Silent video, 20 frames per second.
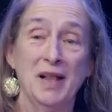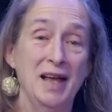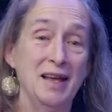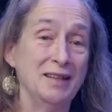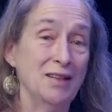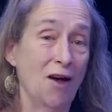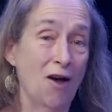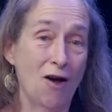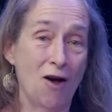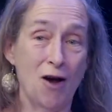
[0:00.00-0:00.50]

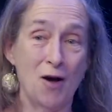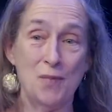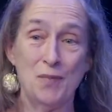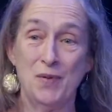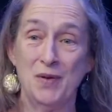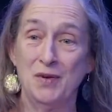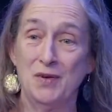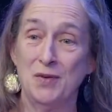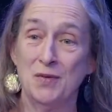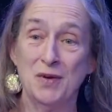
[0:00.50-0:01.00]
playing the
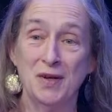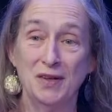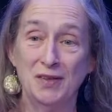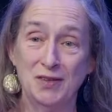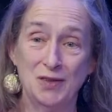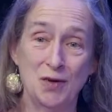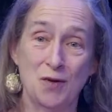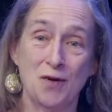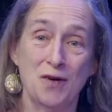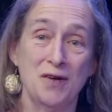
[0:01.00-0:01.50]
harp and
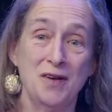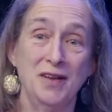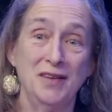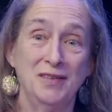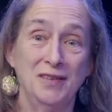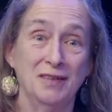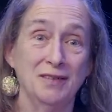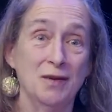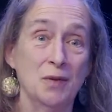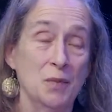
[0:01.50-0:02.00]
doing
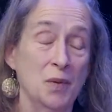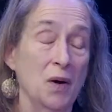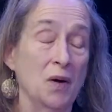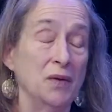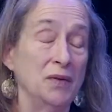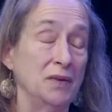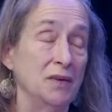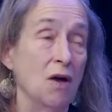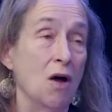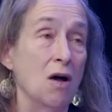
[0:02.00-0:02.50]
stories and
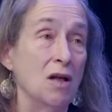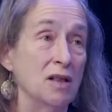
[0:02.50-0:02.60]
composing.